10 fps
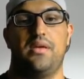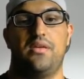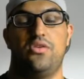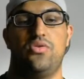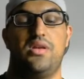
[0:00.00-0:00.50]

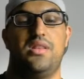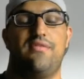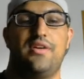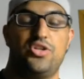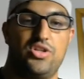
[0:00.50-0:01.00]
You
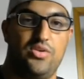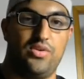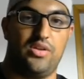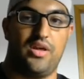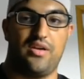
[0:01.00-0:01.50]
will
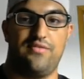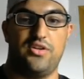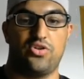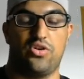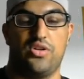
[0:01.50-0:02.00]
unlock a
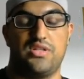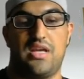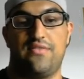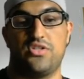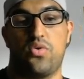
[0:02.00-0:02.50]
feature called
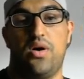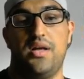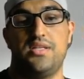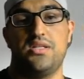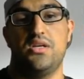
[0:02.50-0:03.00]
Saved
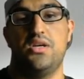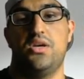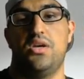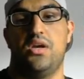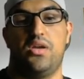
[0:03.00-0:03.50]
Squads,
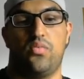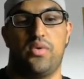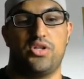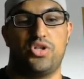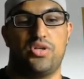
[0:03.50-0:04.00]
in
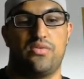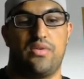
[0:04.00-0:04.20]
which